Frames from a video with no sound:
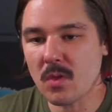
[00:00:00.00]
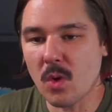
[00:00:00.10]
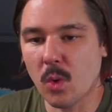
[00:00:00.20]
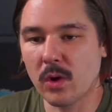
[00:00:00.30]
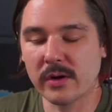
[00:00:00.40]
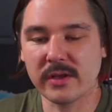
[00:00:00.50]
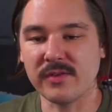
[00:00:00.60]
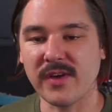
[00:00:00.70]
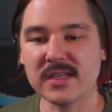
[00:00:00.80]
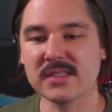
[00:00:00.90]
or
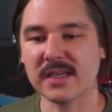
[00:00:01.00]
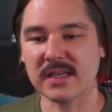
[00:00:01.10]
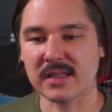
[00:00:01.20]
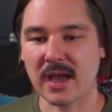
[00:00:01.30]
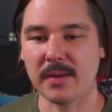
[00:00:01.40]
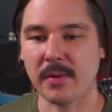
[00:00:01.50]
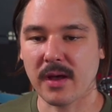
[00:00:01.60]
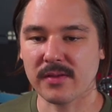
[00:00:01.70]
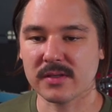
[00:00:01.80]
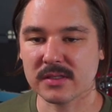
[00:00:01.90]
investigate the
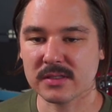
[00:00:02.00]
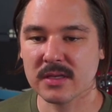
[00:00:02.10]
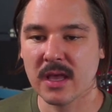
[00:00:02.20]
hypothesis.